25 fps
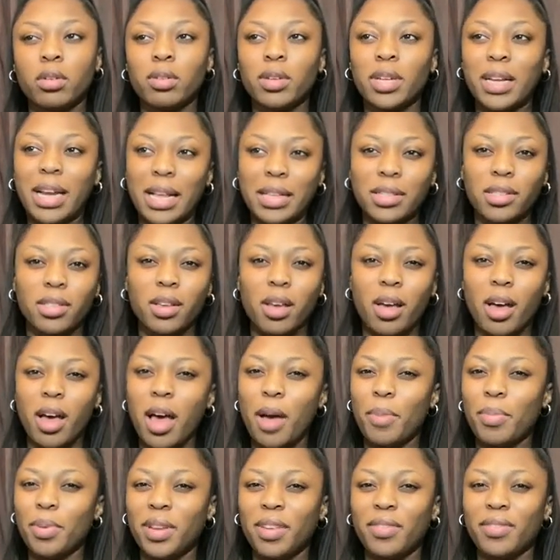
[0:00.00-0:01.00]
Cleanser.
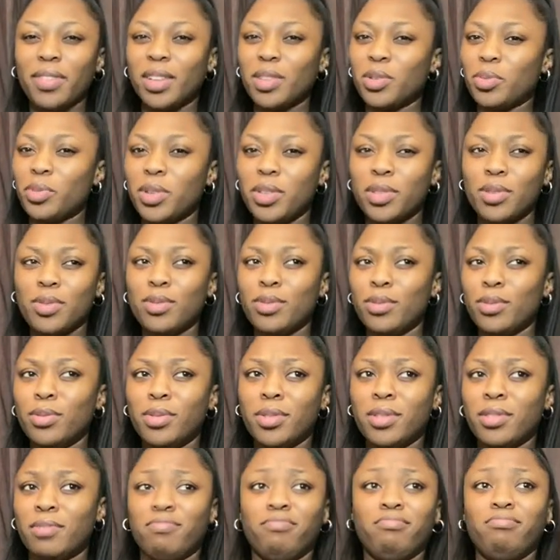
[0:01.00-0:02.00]
I believe that's what it's
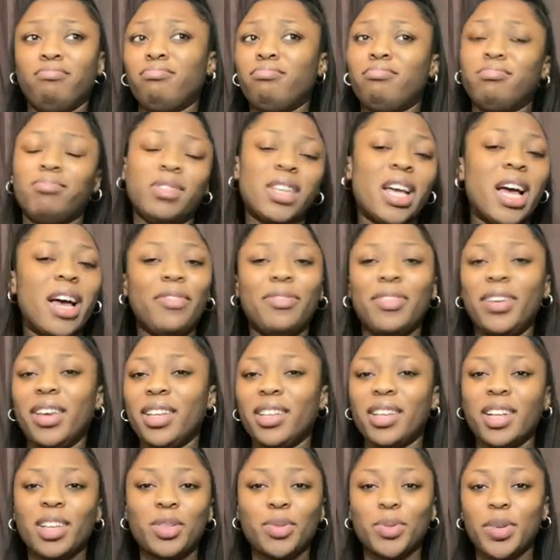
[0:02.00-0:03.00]
called. I
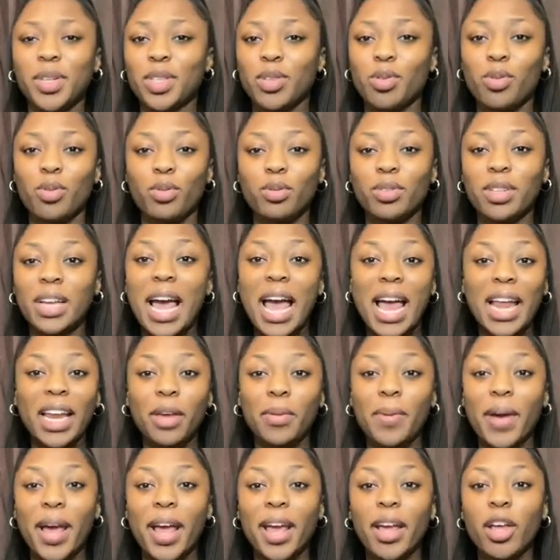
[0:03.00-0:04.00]
think that's what it's called.
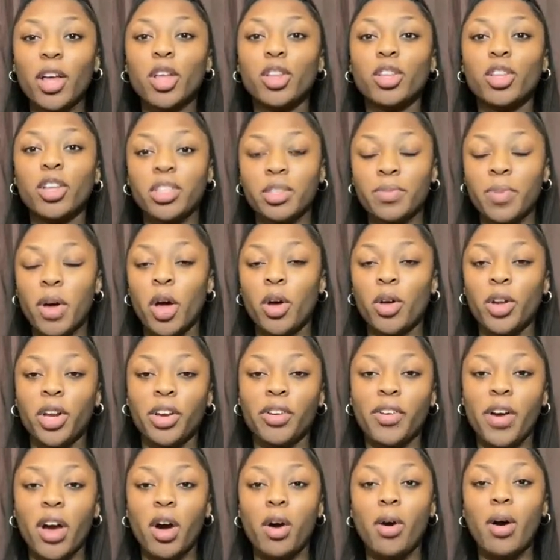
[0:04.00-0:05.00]
Anyway, those are my holy
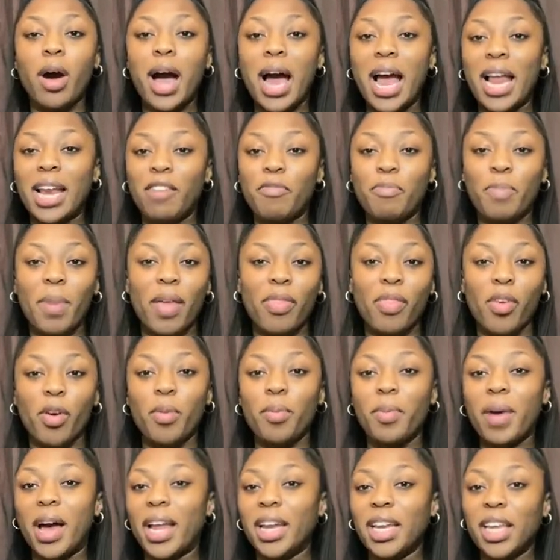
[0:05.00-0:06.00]
grail. I live by
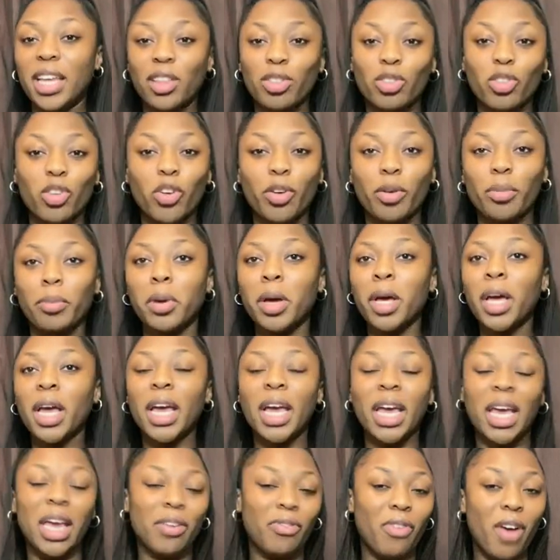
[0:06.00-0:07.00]
them. I need them.
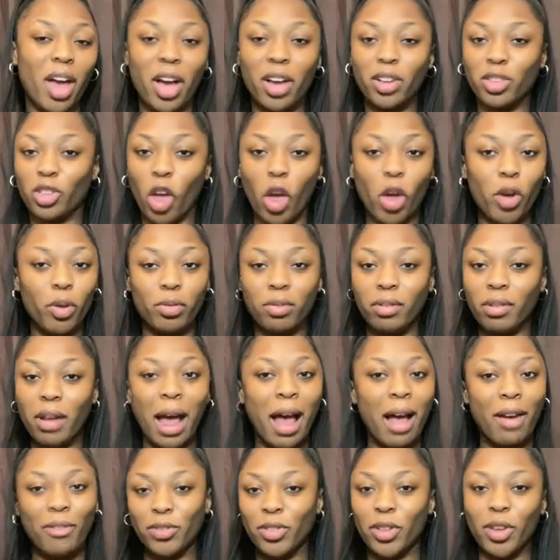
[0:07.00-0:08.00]
If I don't
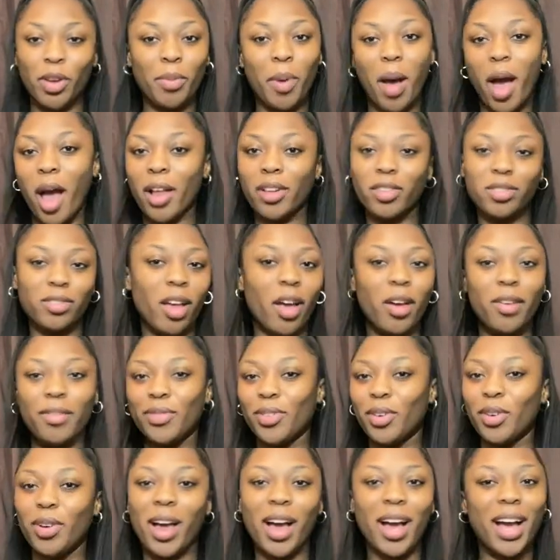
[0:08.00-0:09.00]
have them, I don't
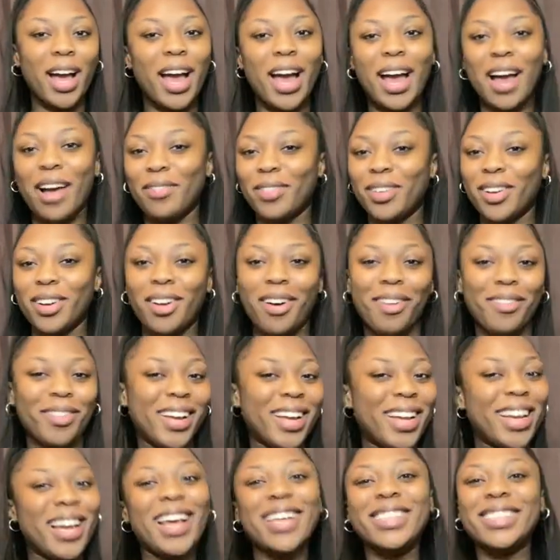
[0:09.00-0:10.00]
feel like I have
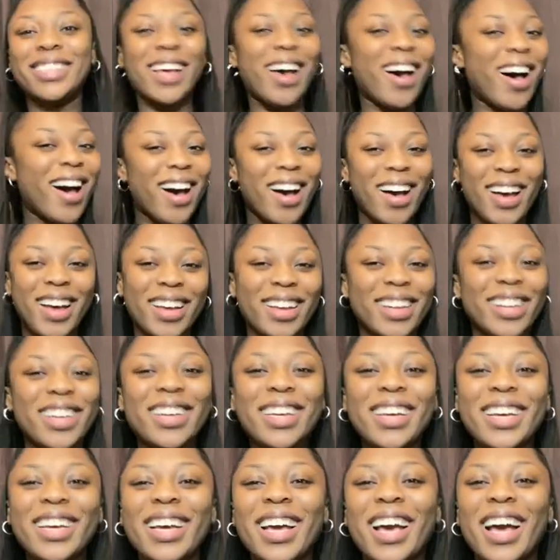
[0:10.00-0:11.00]
another cleanser
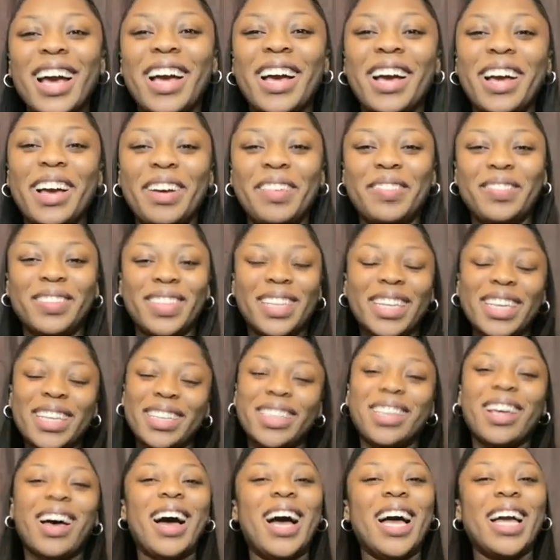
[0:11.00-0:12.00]
um,
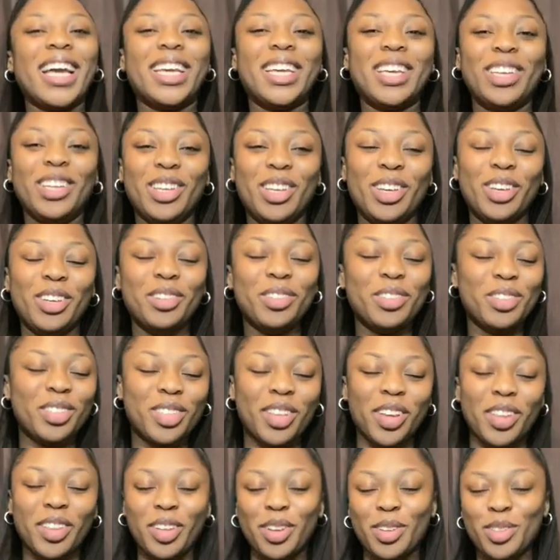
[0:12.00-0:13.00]
that I can use.
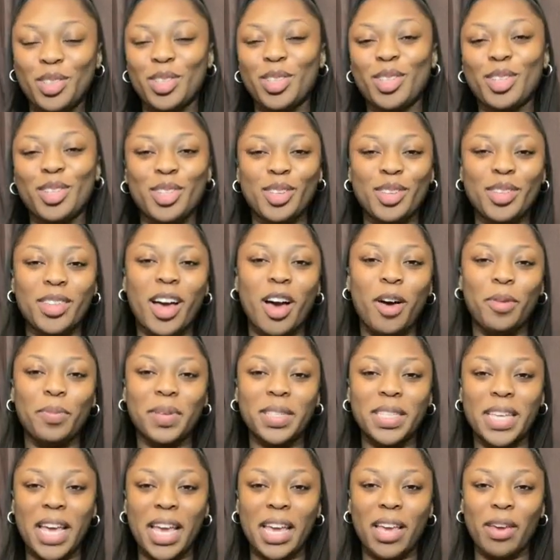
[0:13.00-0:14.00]
So those are the two that I'll
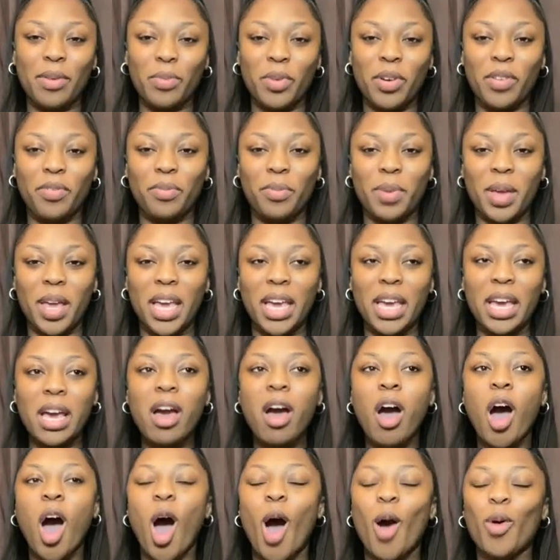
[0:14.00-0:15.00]
be taking with me.
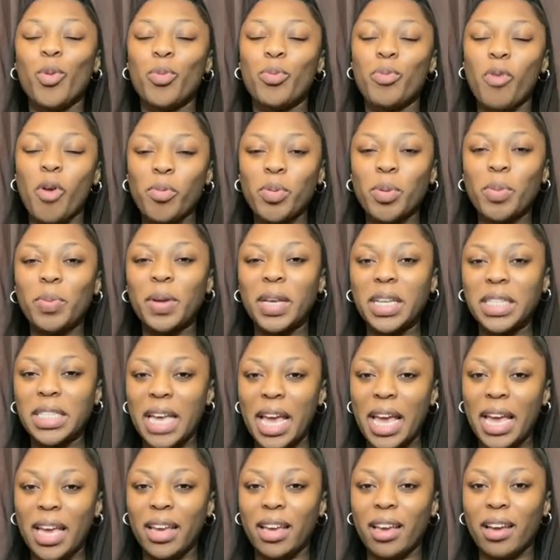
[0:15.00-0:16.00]
I will probably
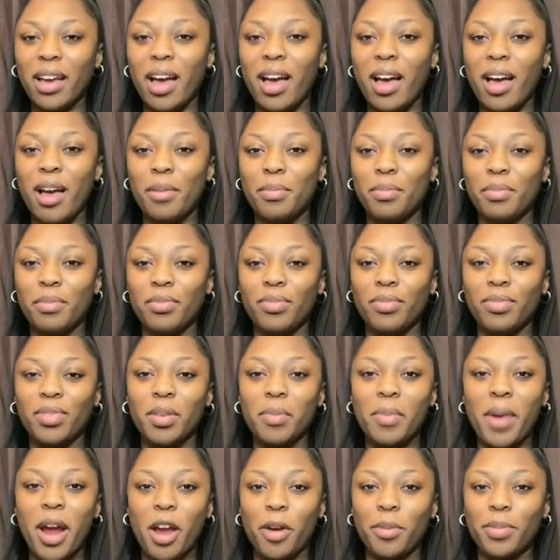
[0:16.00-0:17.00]
take um,
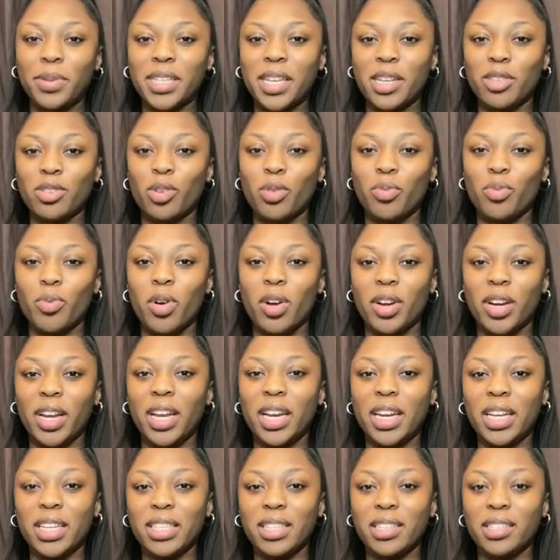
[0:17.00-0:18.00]
the Mario Badescu one
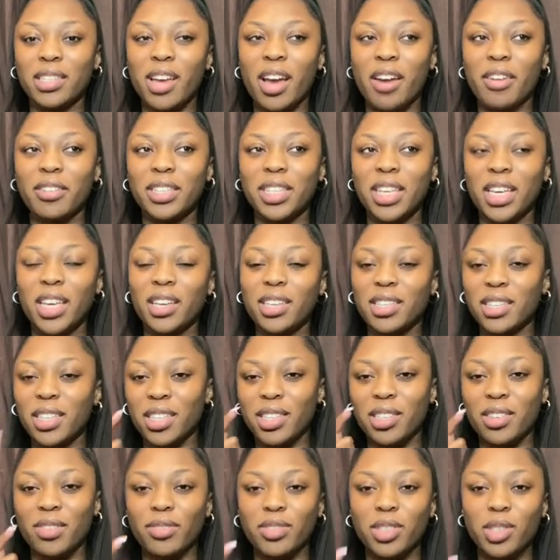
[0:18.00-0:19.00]
in its entirety because
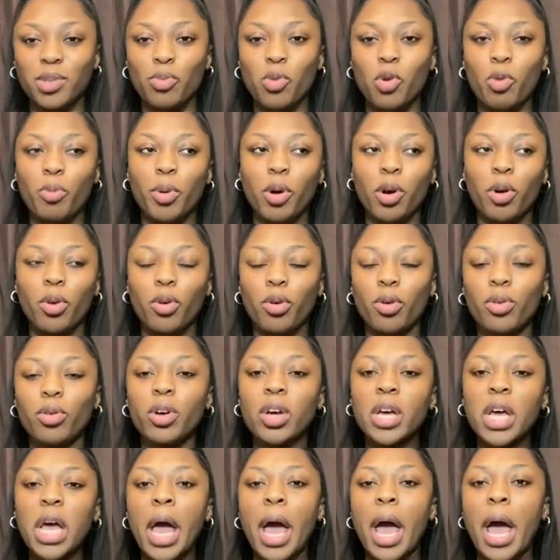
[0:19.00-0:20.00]
it's a small
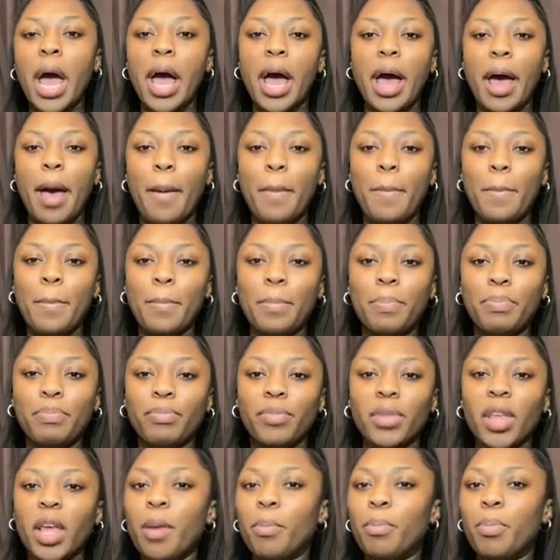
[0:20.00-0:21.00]
bottle. Um,
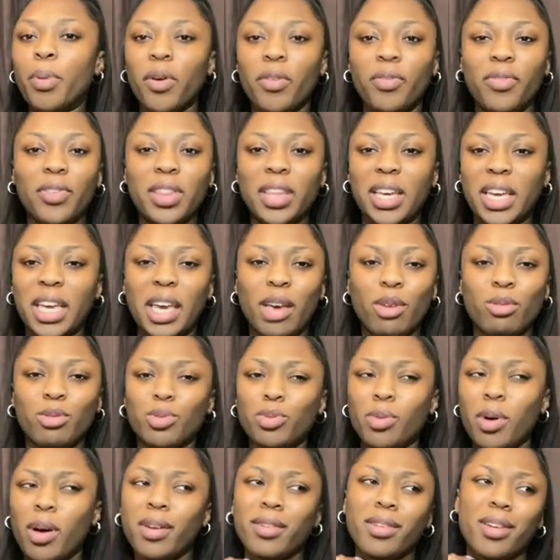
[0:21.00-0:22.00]
but for the Kiehl's
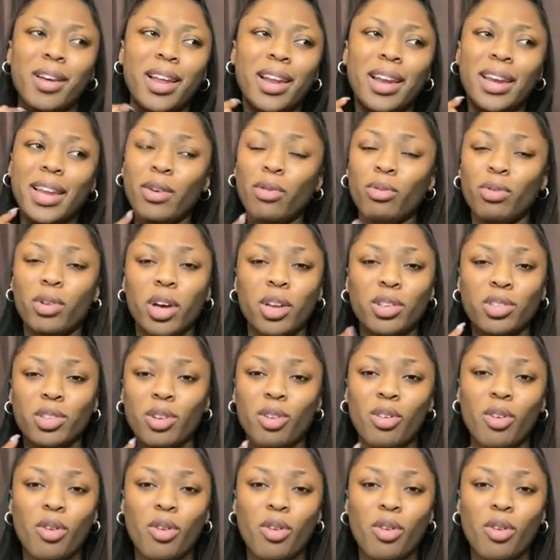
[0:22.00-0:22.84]
one, a little goes a